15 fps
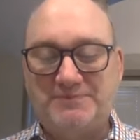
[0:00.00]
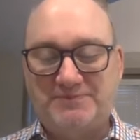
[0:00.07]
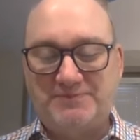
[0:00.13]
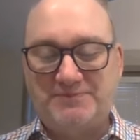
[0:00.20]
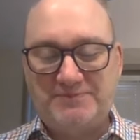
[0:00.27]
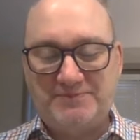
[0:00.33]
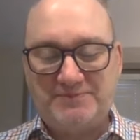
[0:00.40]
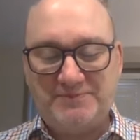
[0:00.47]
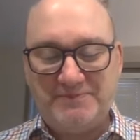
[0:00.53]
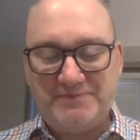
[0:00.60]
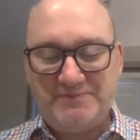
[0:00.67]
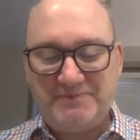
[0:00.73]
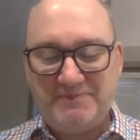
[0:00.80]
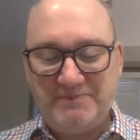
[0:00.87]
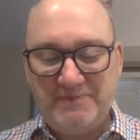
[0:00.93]

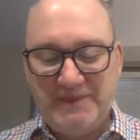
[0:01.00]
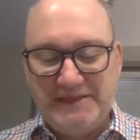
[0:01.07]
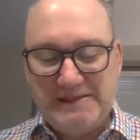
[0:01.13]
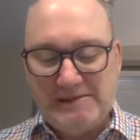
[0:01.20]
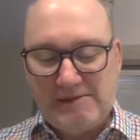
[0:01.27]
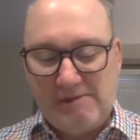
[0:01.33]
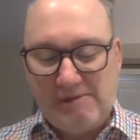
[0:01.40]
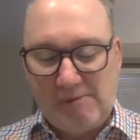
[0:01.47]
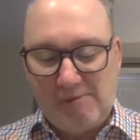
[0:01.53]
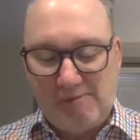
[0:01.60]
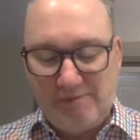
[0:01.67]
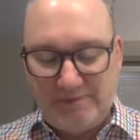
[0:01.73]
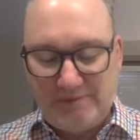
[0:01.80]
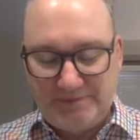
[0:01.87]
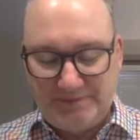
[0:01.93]

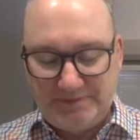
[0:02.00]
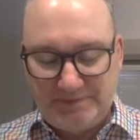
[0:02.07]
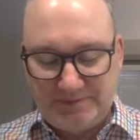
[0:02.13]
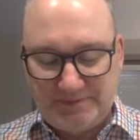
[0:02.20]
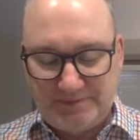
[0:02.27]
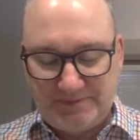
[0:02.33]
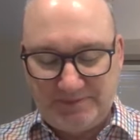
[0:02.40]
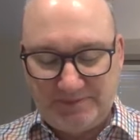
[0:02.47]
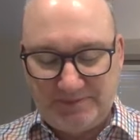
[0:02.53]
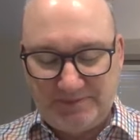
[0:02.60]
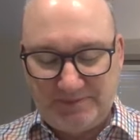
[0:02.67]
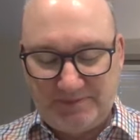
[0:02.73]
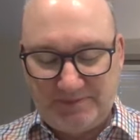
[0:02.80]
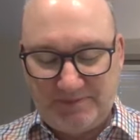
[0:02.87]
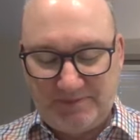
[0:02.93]

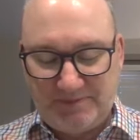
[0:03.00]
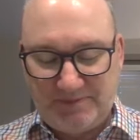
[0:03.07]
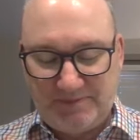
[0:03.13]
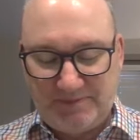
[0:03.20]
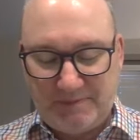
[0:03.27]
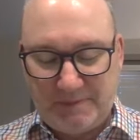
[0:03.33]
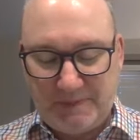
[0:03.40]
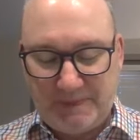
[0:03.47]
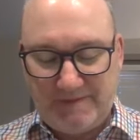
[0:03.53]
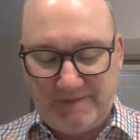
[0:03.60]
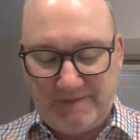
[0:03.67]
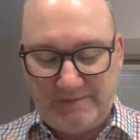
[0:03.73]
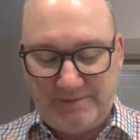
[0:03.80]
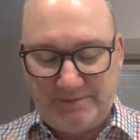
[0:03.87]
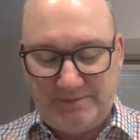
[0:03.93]
(silence)